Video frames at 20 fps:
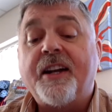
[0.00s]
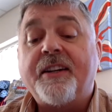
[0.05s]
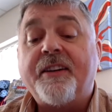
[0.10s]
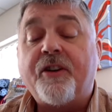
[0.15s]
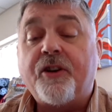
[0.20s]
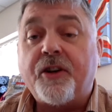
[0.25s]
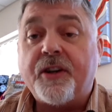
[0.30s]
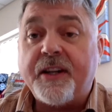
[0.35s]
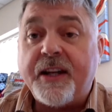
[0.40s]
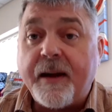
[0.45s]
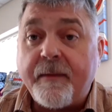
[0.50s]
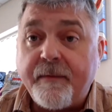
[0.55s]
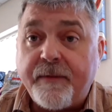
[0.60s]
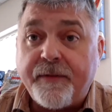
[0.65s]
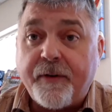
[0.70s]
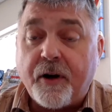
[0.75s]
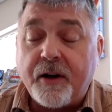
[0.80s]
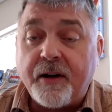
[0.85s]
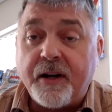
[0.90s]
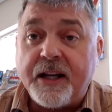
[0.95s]
you've got the
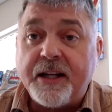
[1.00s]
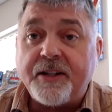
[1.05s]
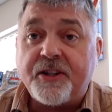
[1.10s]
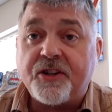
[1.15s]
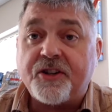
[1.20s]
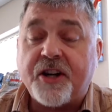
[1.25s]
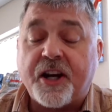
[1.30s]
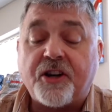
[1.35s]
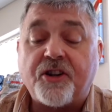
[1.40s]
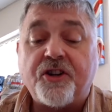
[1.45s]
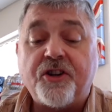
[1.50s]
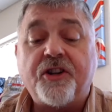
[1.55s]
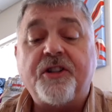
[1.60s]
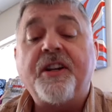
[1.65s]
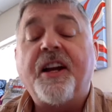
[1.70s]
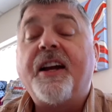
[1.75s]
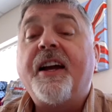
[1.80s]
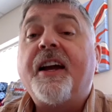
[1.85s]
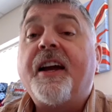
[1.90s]
M5 intersection.